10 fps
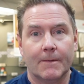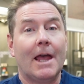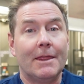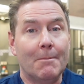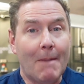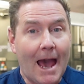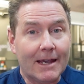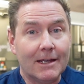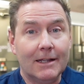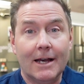And the
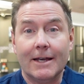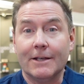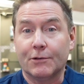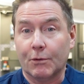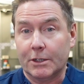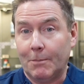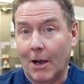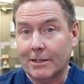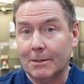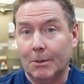macula is
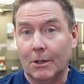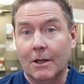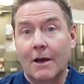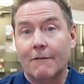responsible